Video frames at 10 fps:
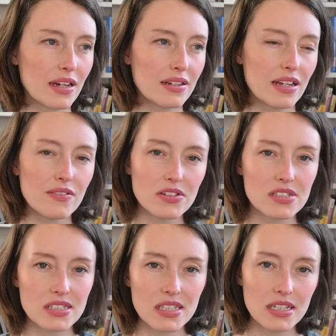I never
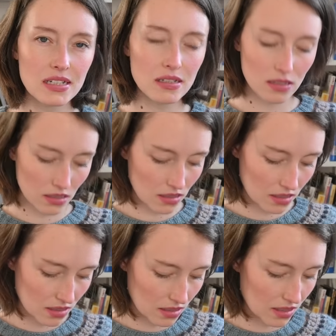seen
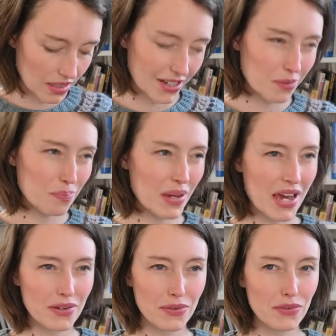another
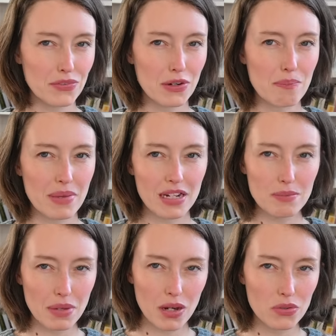pattern for a
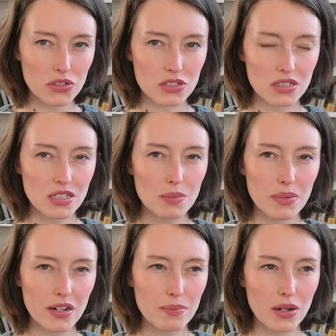belly pouch, a little
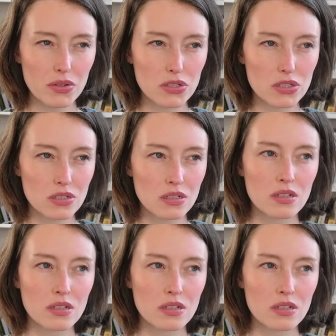belly pouch.